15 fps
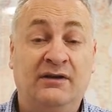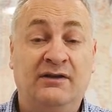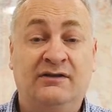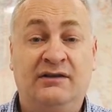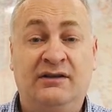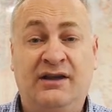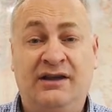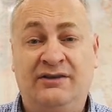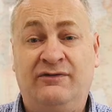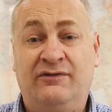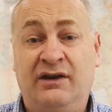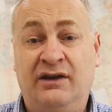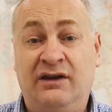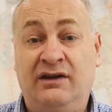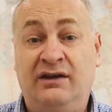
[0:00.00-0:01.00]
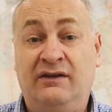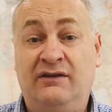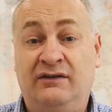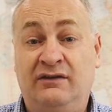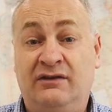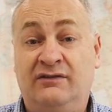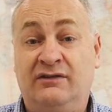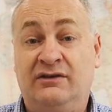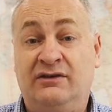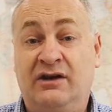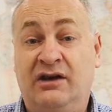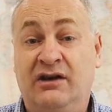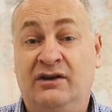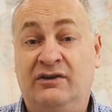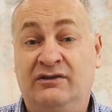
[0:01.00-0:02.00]
So that's fairly easy if the
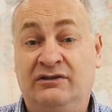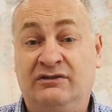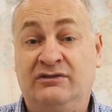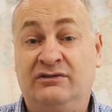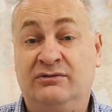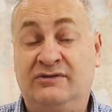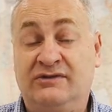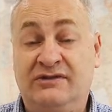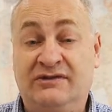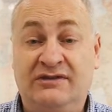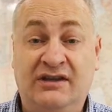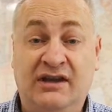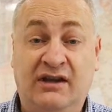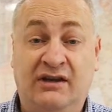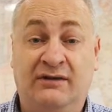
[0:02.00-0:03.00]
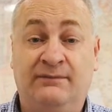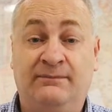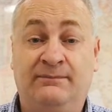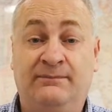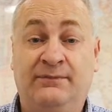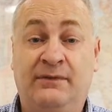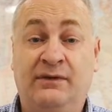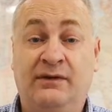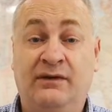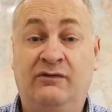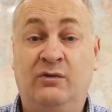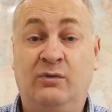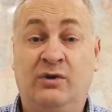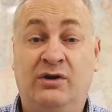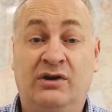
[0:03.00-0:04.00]
target tissue is the skin.
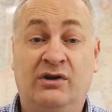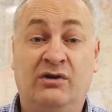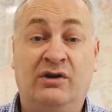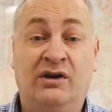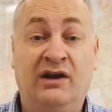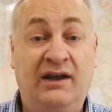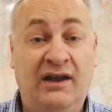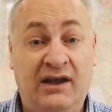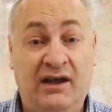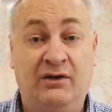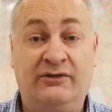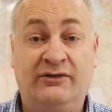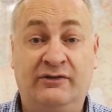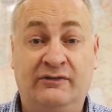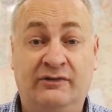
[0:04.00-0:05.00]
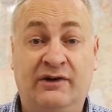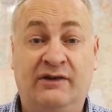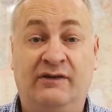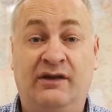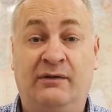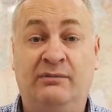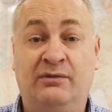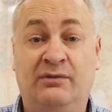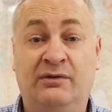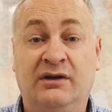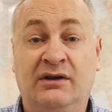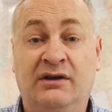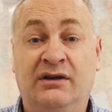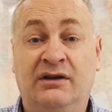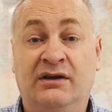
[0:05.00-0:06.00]
If you're working on a leg ulcer, for example,
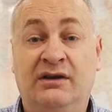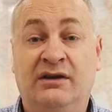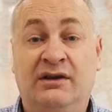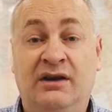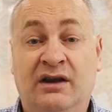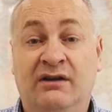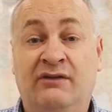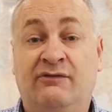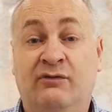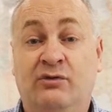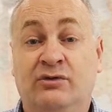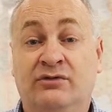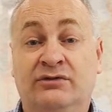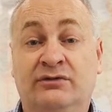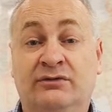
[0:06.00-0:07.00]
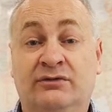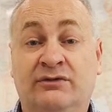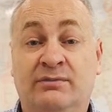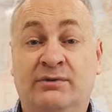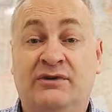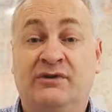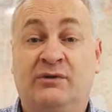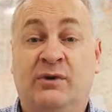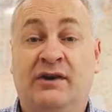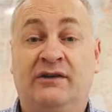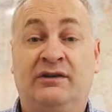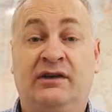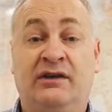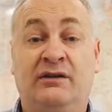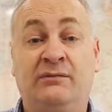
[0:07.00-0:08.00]
getting 4 joules per square
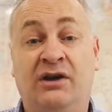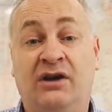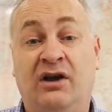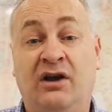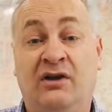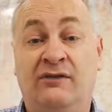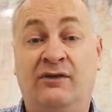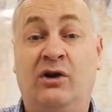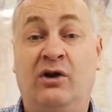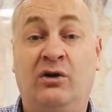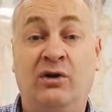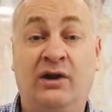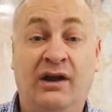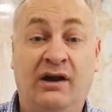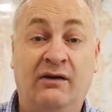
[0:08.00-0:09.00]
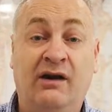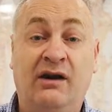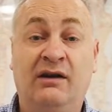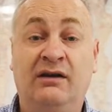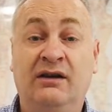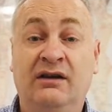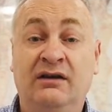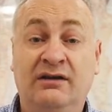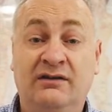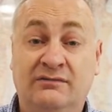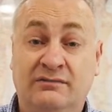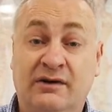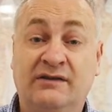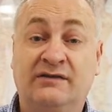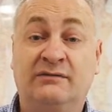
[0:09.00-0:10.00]
centimetre over the whole area
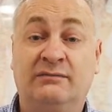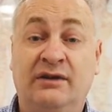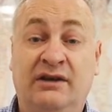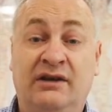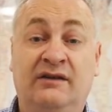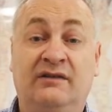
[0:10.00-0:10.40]
is reasonably